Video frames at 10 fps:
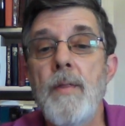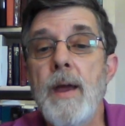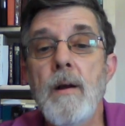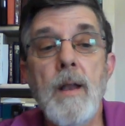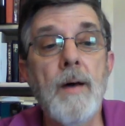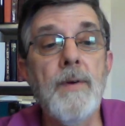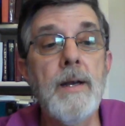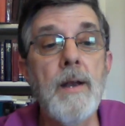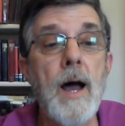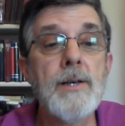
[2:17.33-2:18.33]
They are
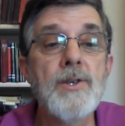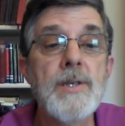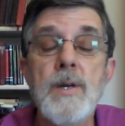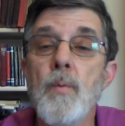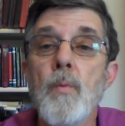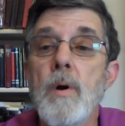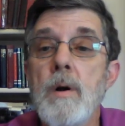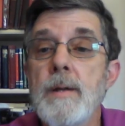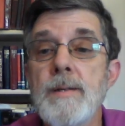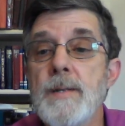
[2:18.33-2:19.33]
loving not just in
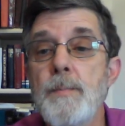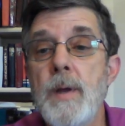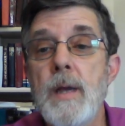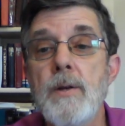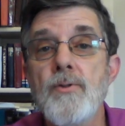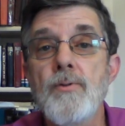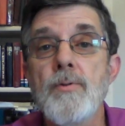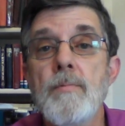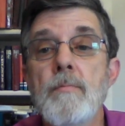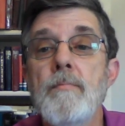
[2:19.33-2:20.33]
word and speech,
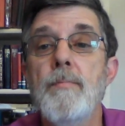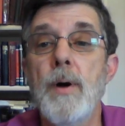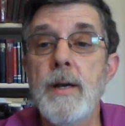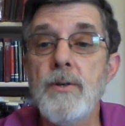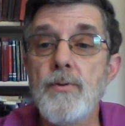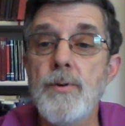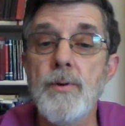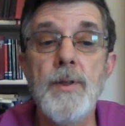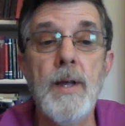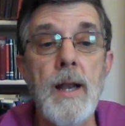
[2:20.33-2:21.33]
but in
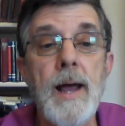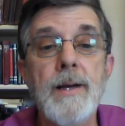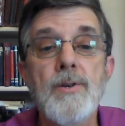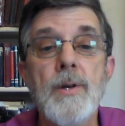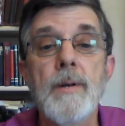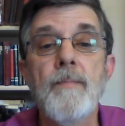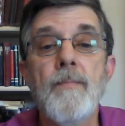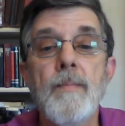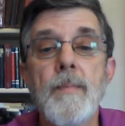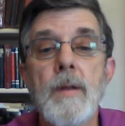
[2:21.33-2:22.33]
truth and action.
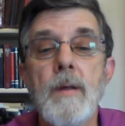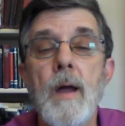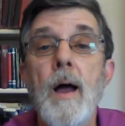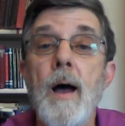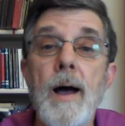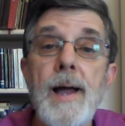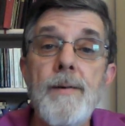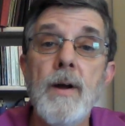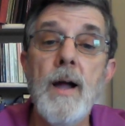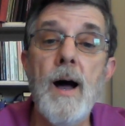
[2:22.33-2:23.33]
I
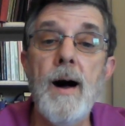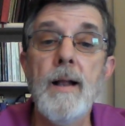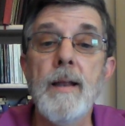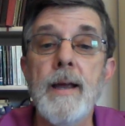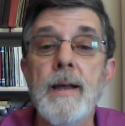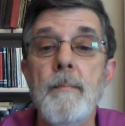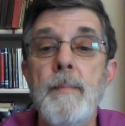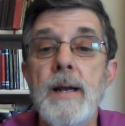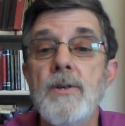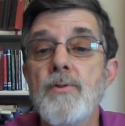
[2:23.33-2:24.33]
have a colleague in
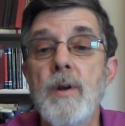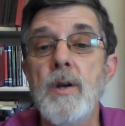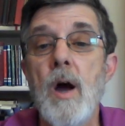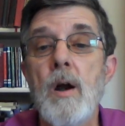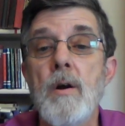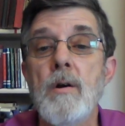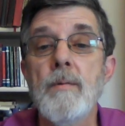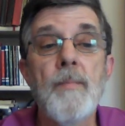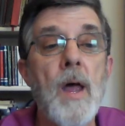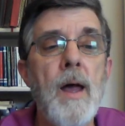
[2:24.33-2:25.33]
ministry,
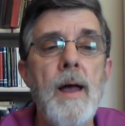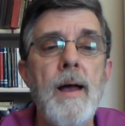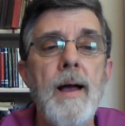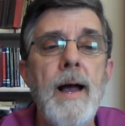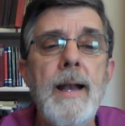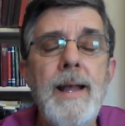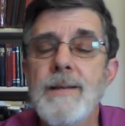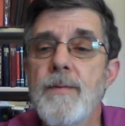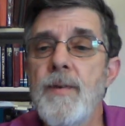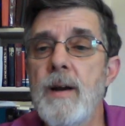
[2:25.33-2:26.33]
Carl, and he
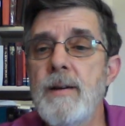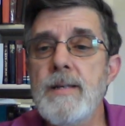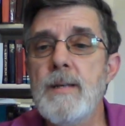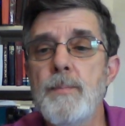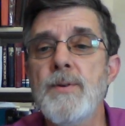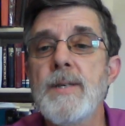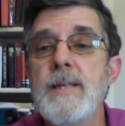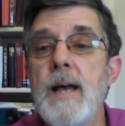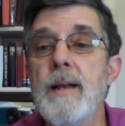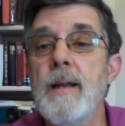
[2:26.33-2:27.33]
has a very simple
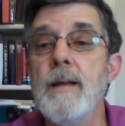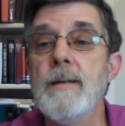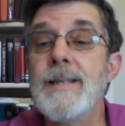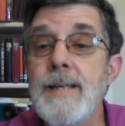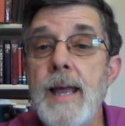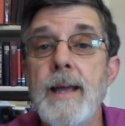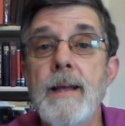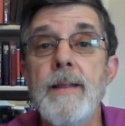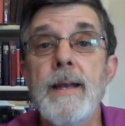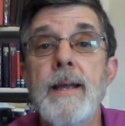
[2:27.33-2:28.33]

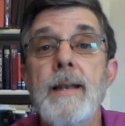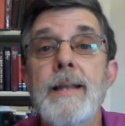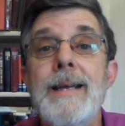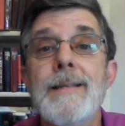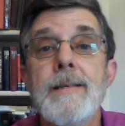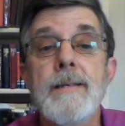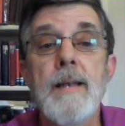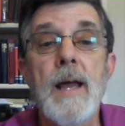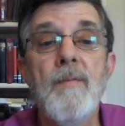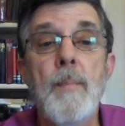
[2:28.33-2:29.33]
saying that he leads his
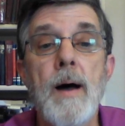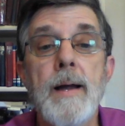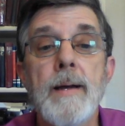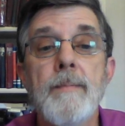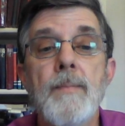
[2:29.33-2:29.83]
life by.